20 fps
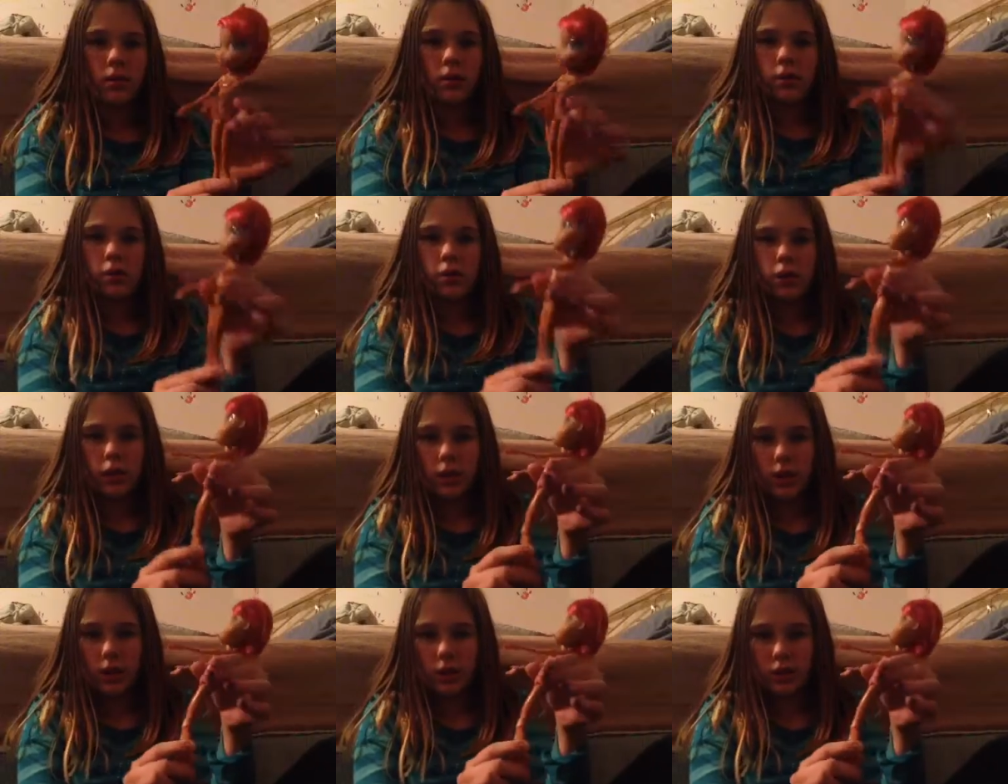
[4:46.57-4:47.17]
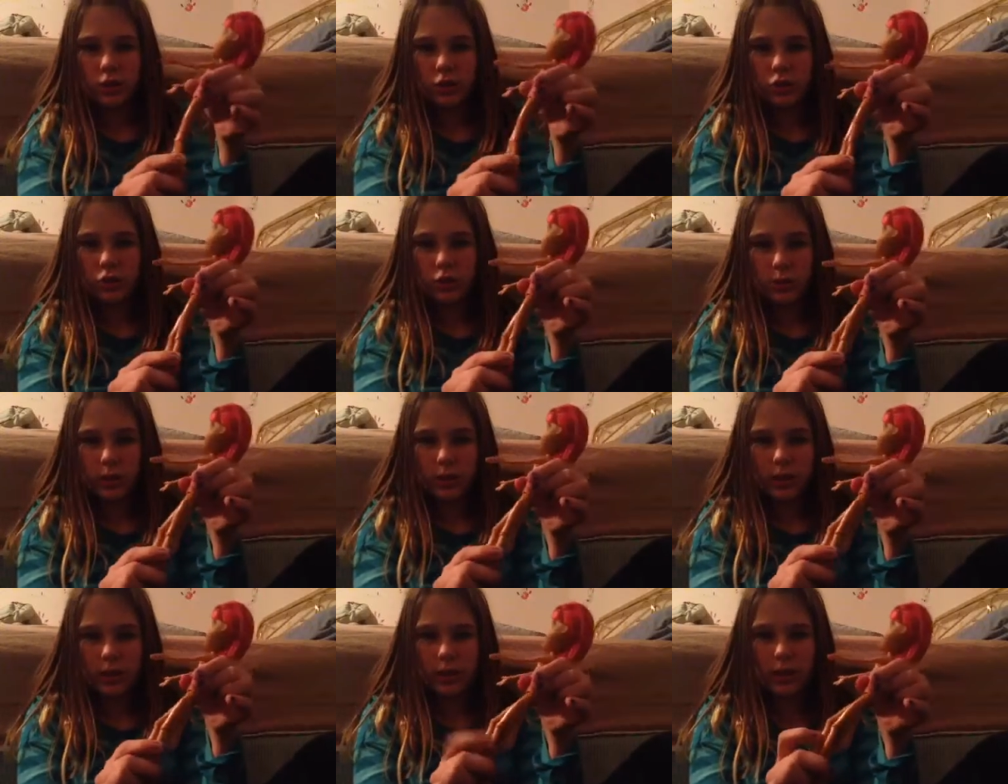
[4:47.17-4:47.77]
She has
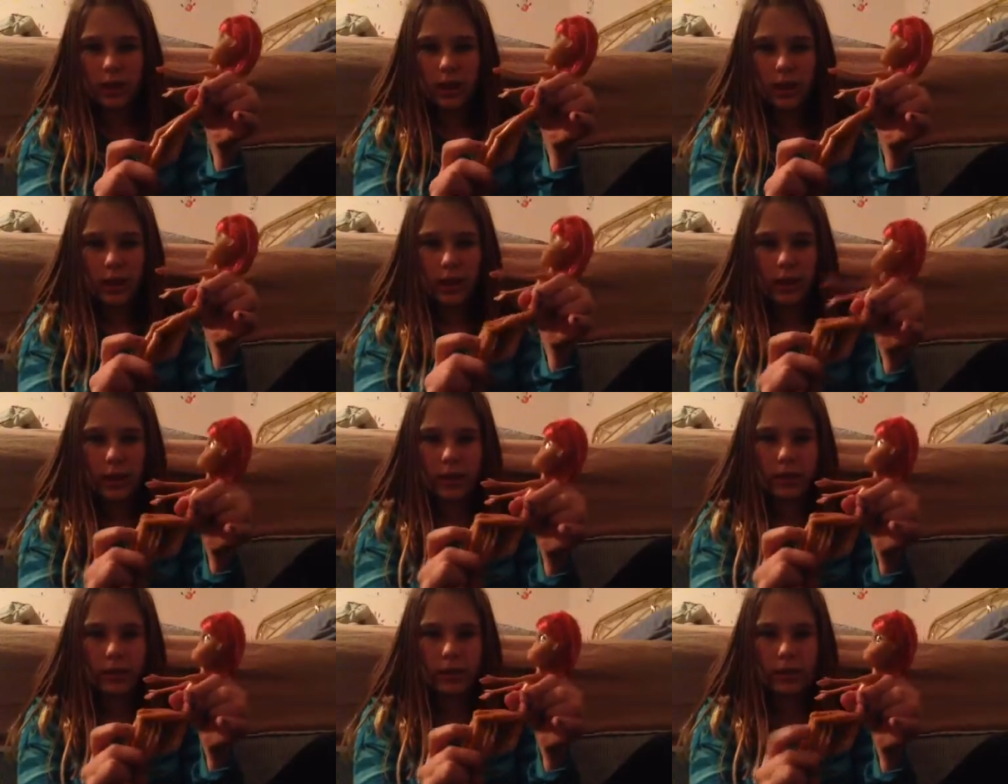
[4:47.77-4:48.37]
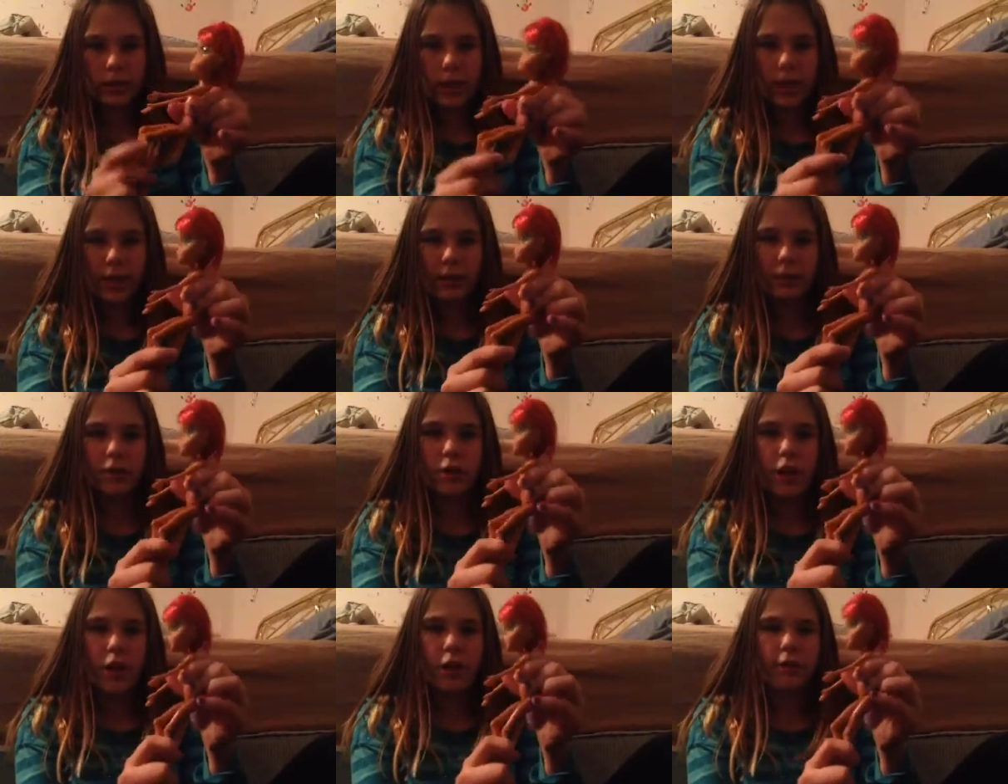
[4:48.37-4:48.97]
jointed legs, and I
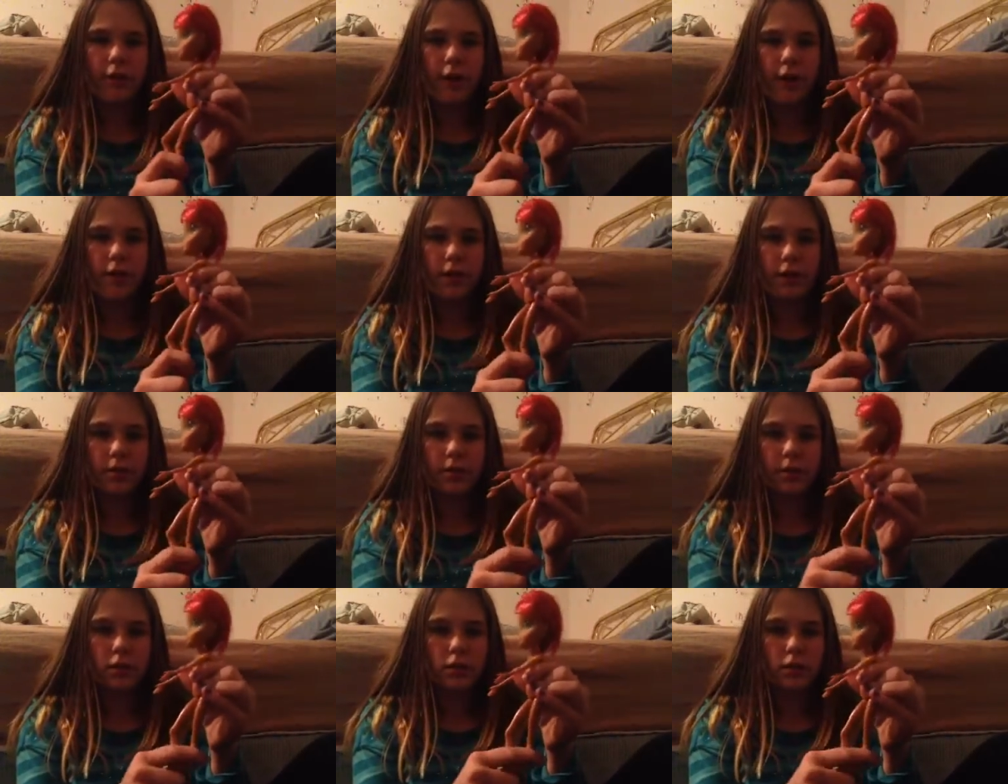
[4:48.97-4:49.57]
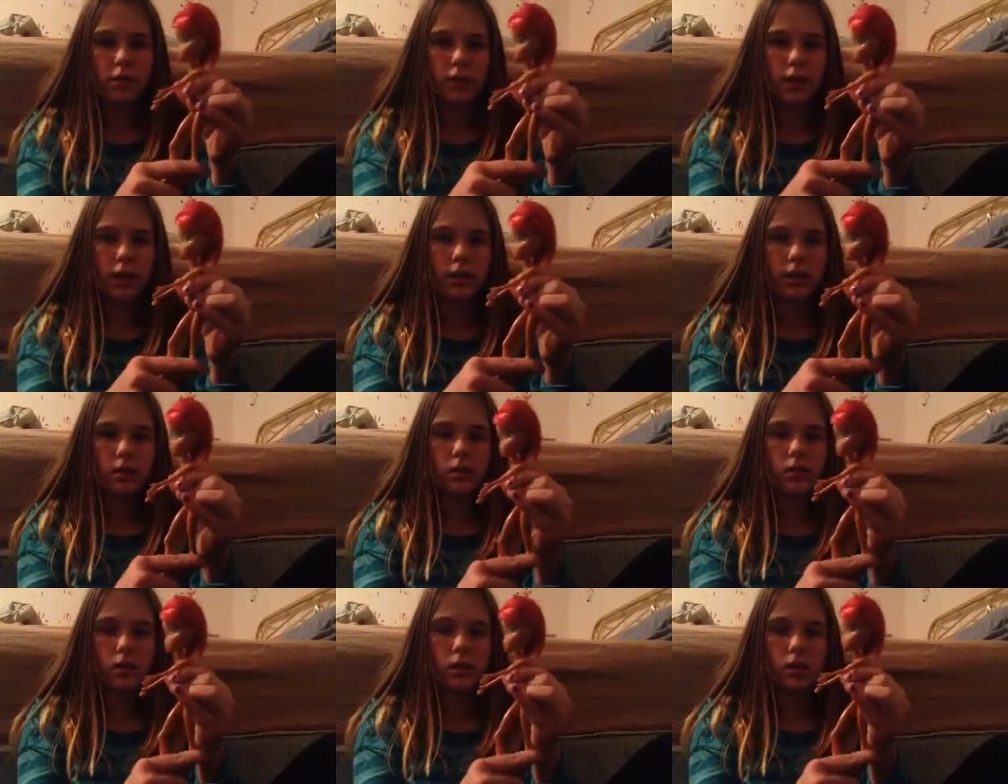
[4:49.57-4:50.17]
will try and find the commercial,
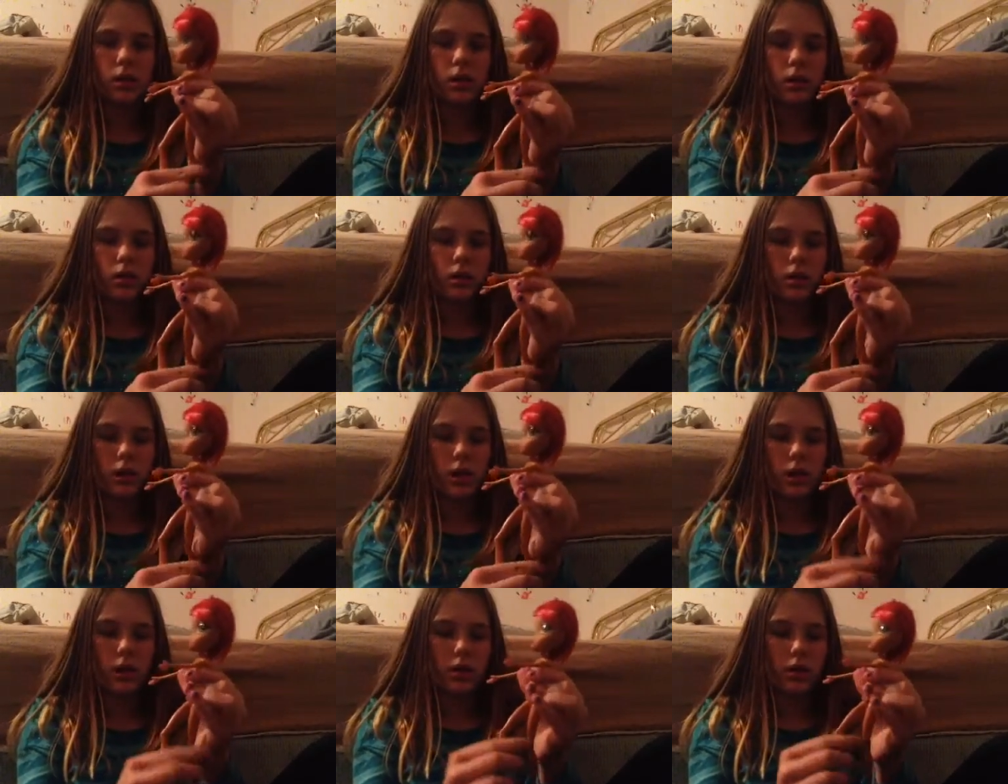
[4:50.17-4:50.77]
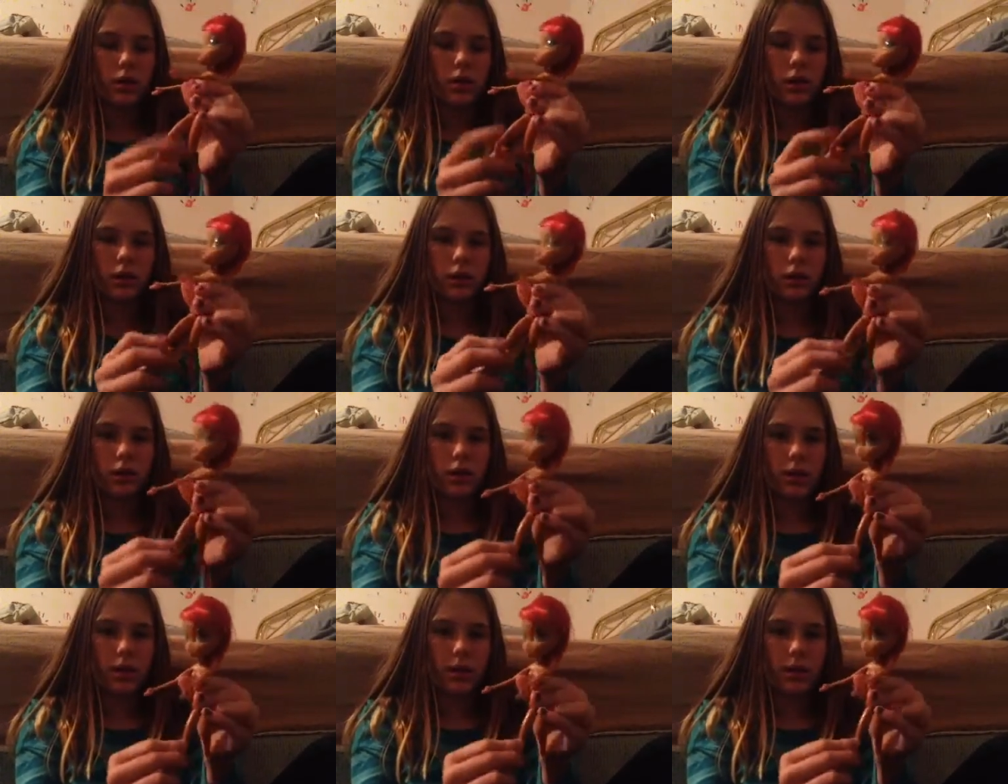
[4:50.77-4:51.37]
guys. I don't know. I'll
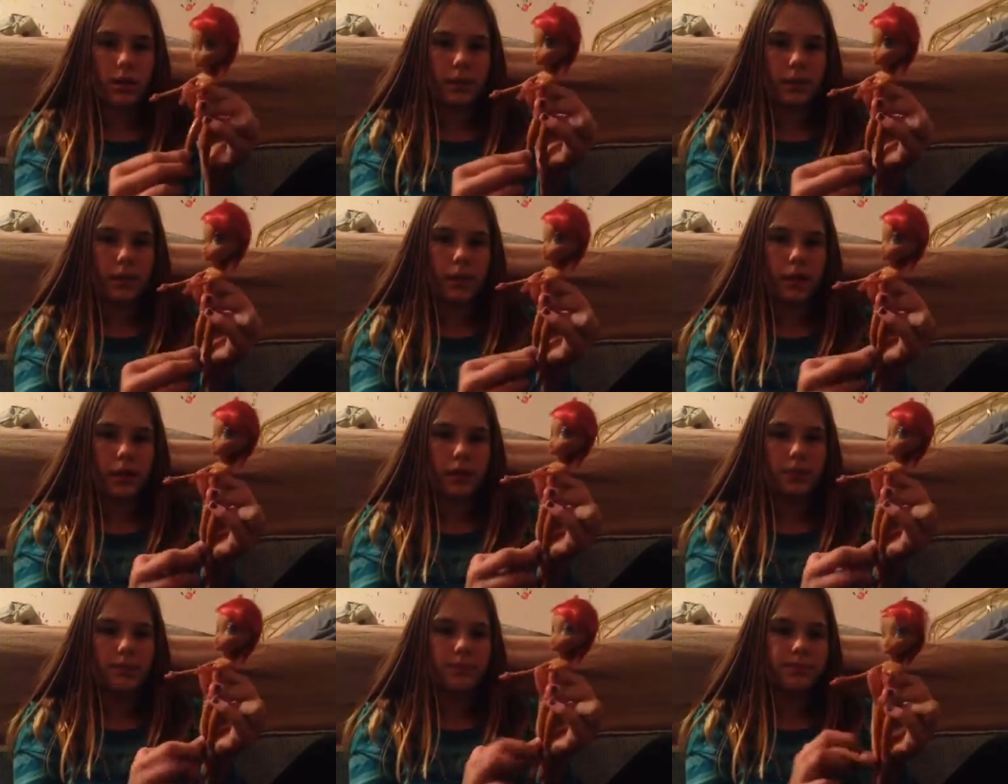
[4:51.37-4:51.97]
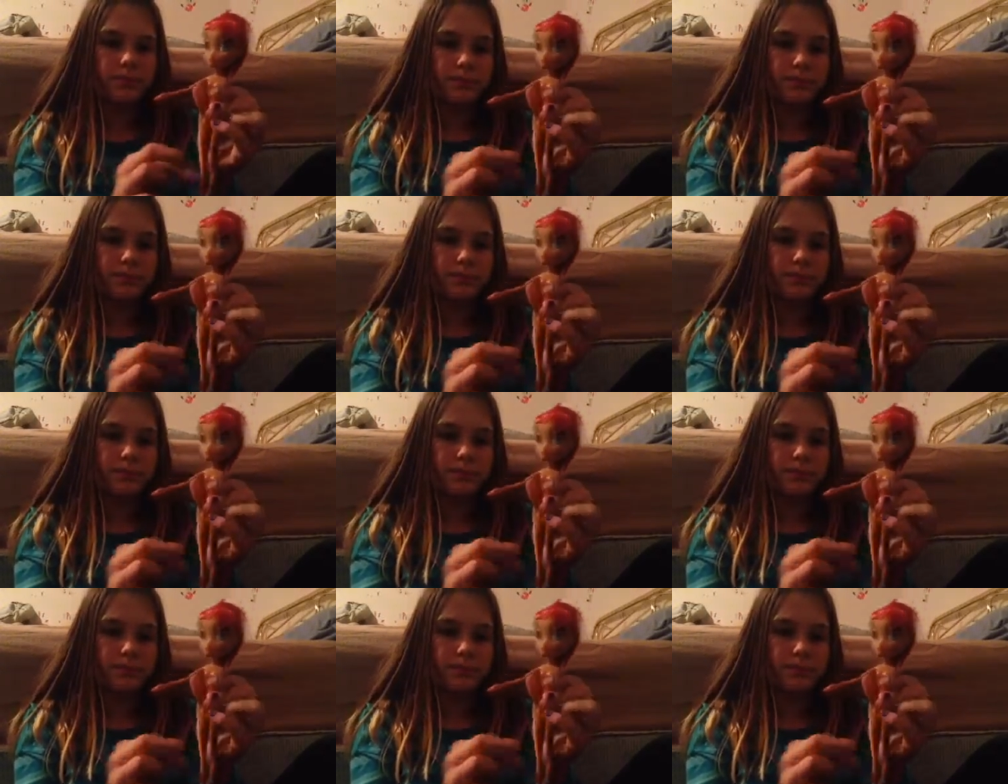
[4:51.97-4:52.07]
look it up online.